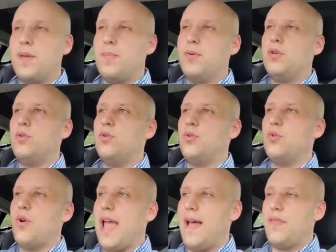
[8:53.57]
People
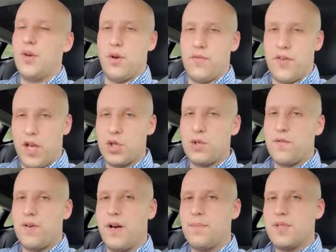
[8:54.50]
who had the notification
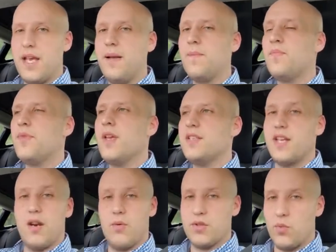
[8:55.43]
for an update
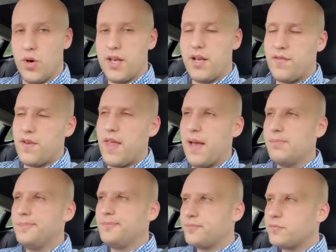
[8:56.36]
said it wasn't working for
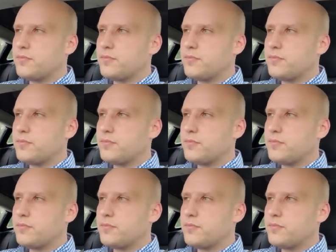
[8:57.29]
them.